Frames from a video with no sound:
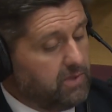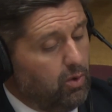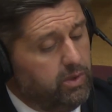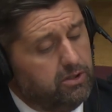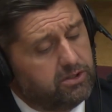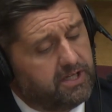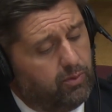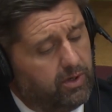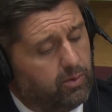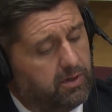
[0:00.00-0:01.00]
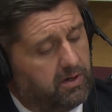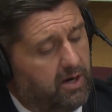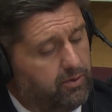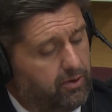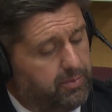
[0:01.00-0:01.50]
We looked at where we were
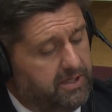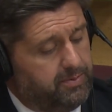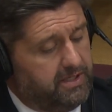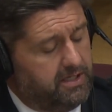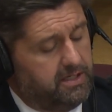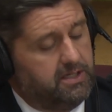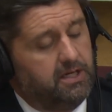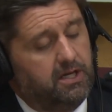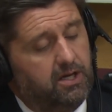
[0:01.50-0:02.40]
at with our PPE,